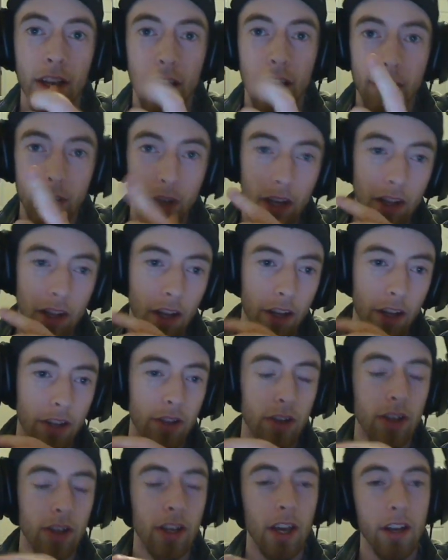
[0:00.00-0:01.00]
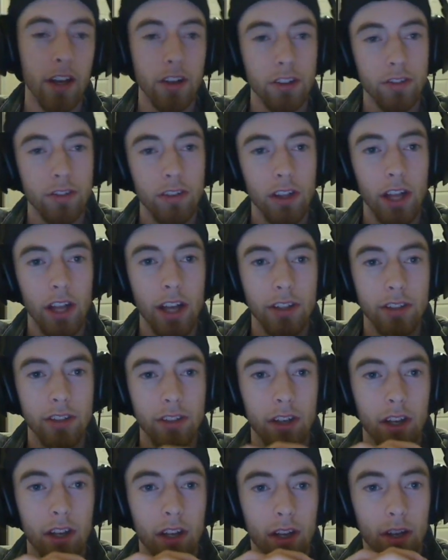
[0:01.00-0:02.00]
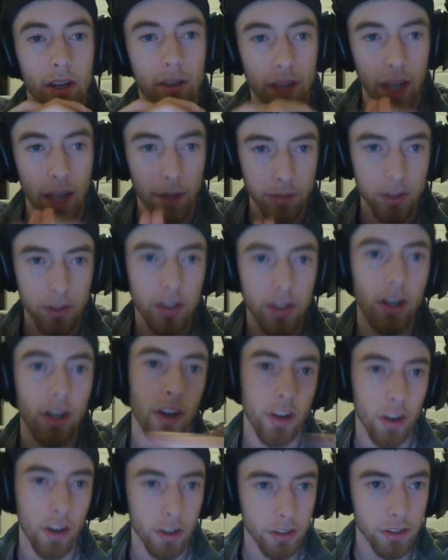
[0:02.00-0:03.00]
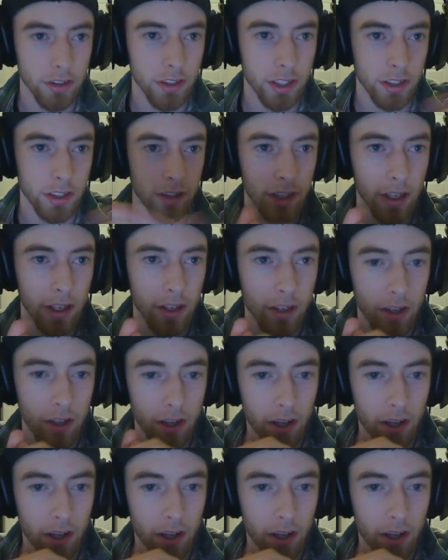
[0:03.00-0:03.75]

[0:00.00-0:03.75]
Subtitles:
If you get lucky, you can get yours for less. Capture card, $160.